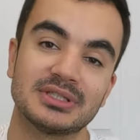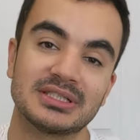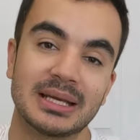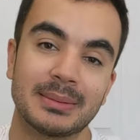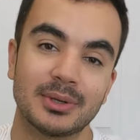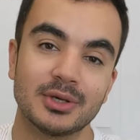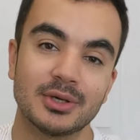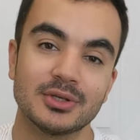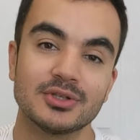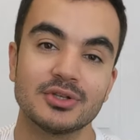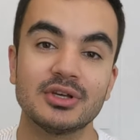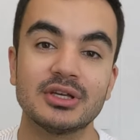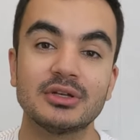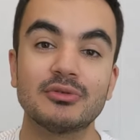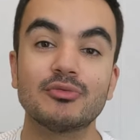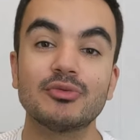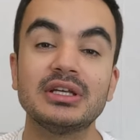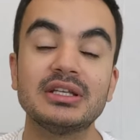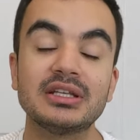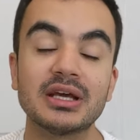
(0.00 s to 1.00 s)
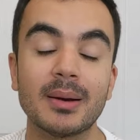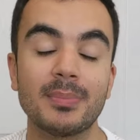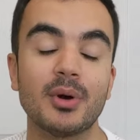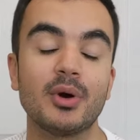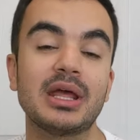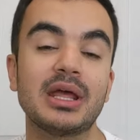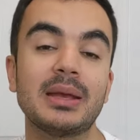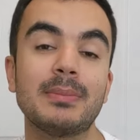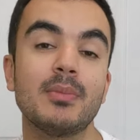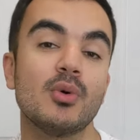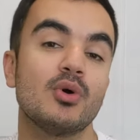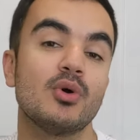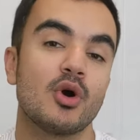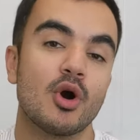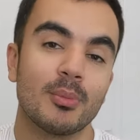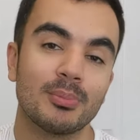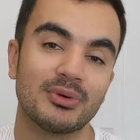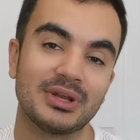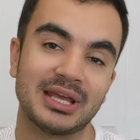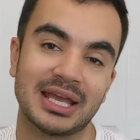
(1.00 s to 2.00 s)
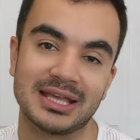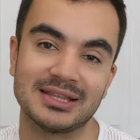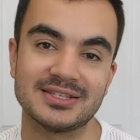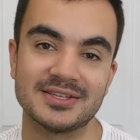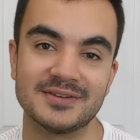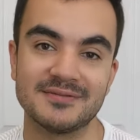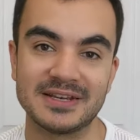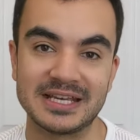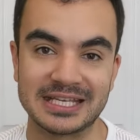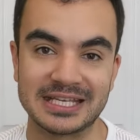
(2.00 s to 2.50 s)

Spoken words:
down below so you can read up on a more comprehensive